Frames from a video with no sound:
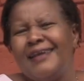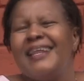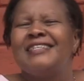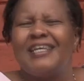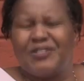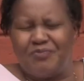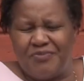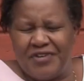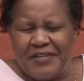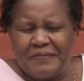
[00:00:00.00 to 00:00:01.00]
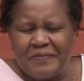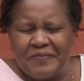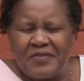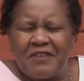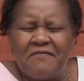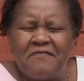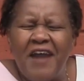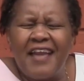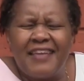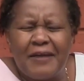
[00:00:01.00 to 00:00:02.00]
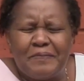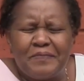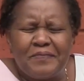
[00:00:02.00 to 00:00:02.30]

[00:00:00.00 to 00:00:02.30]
Let us pray. Father,